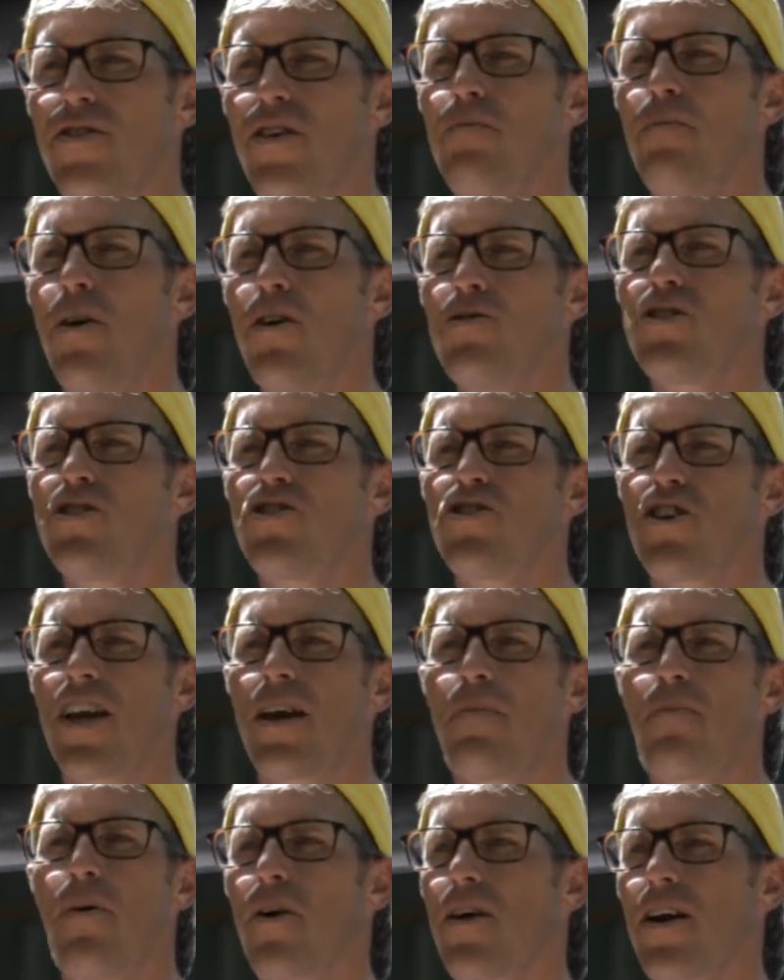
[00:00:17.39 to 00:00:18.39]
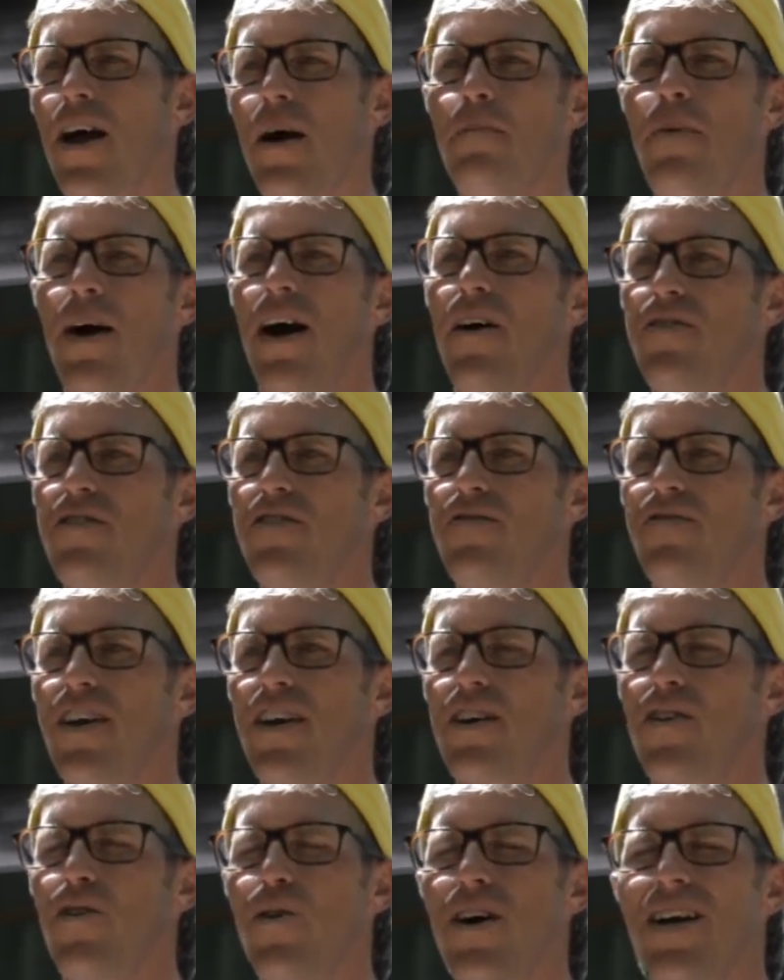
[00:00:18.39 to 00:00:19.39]
The most intriguing part about this
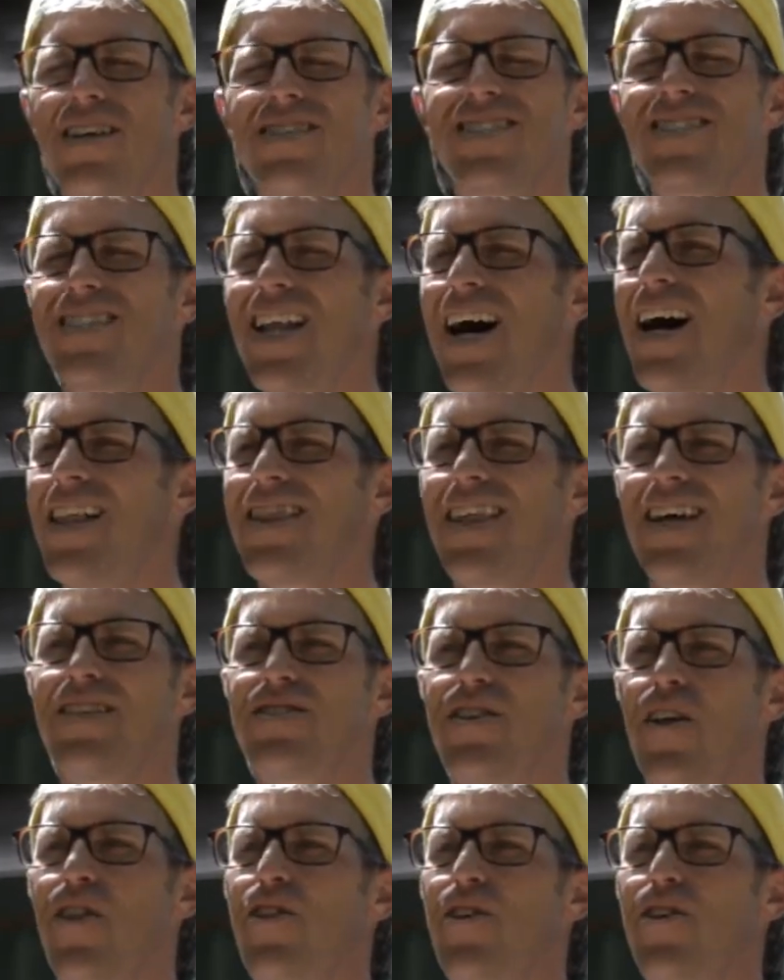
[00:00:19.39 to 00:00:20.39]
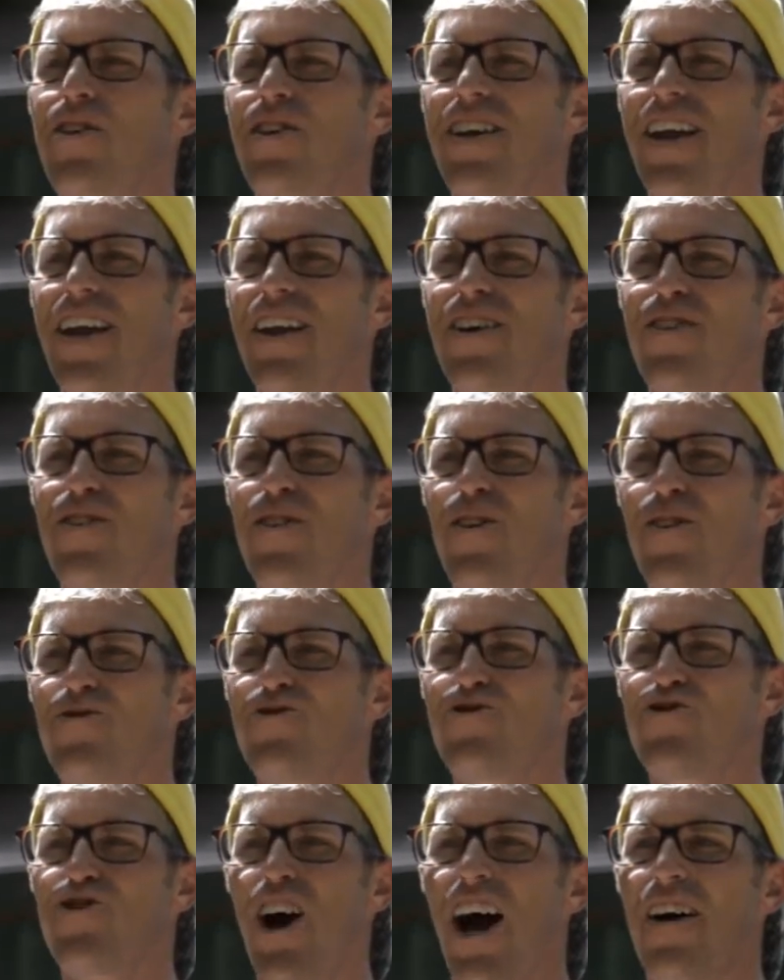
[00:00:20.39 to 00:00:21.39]
vehicle is not that it's a 38-year-old
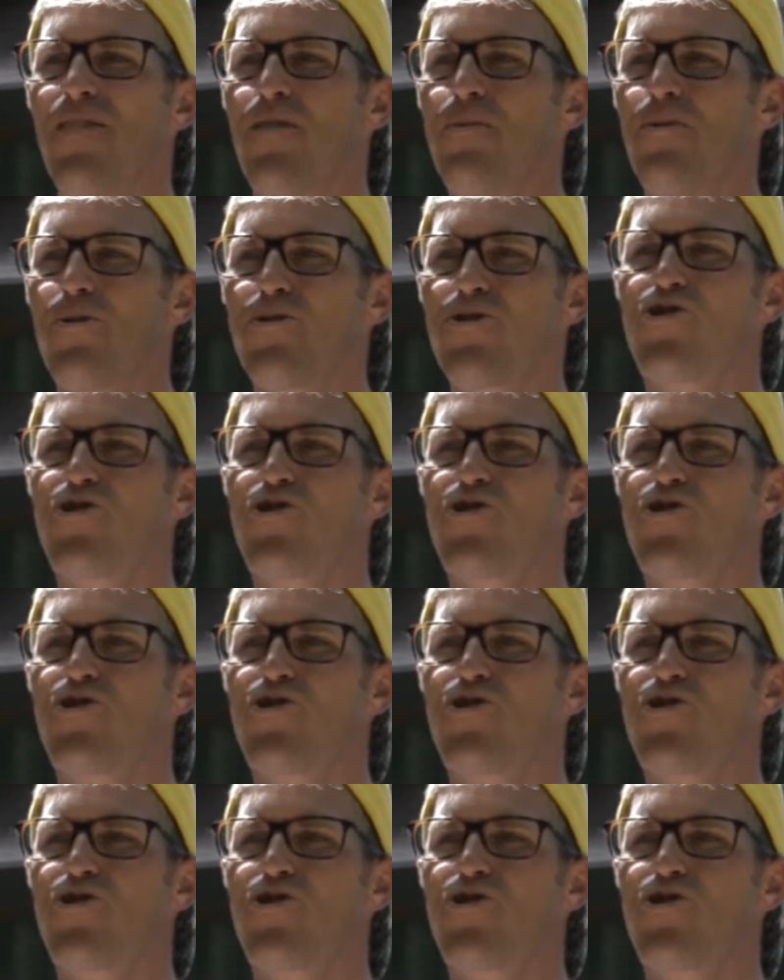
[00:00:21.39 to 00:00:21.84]
drivable